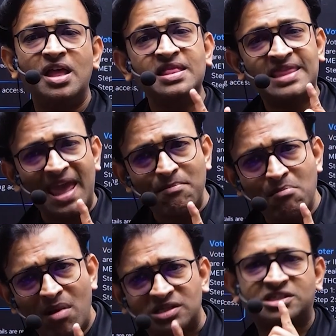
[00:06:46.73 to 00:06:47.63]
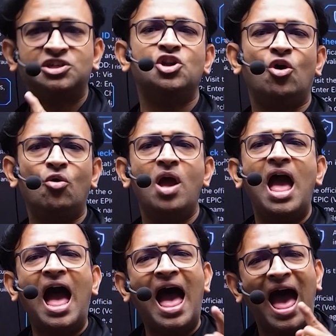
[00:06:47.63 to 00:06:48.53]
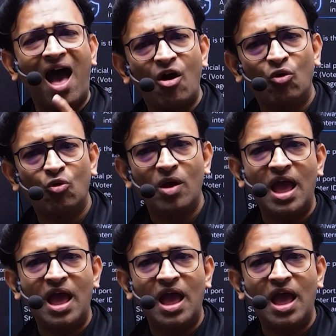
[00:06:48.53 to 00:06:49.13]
They must know how,